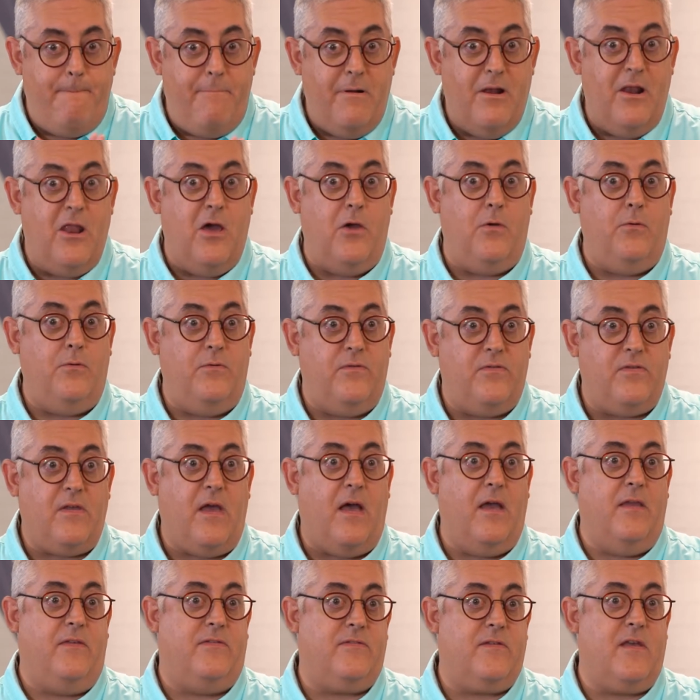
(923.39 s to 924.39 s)
blows
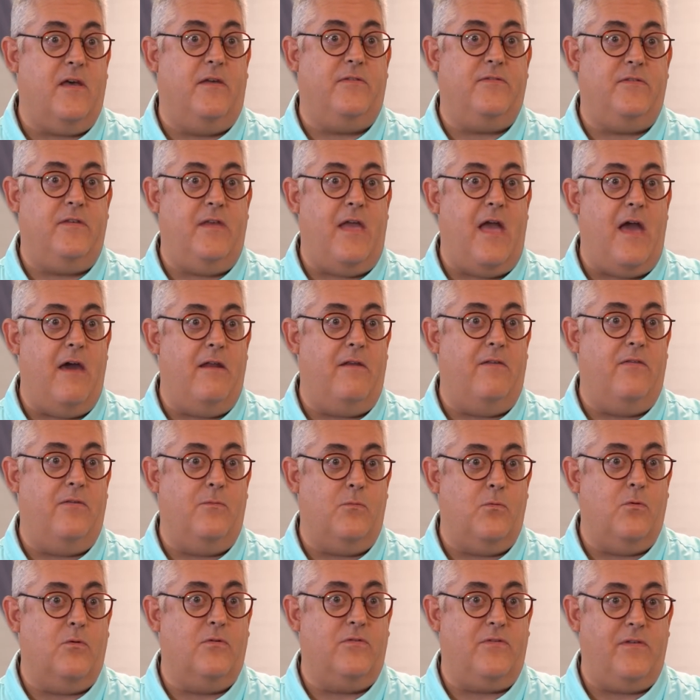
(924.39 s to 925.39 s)
iSCSI out of
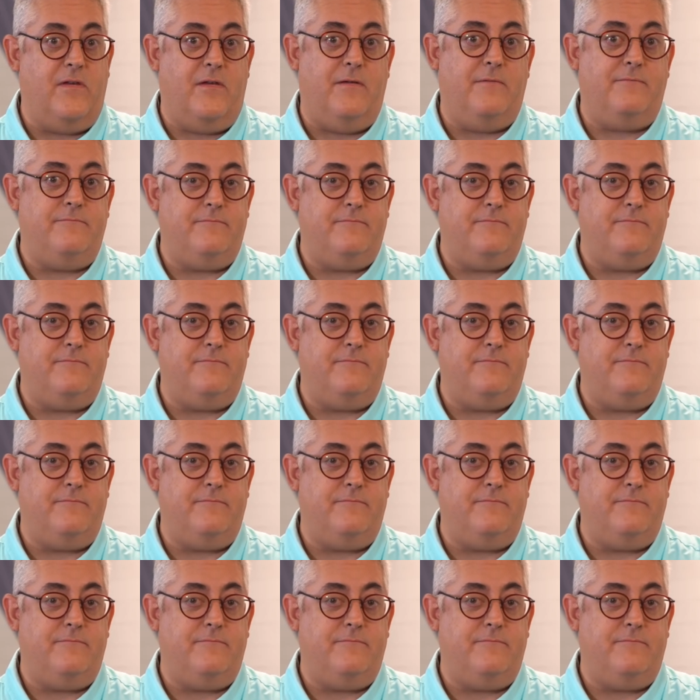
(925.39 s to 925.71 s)
the water.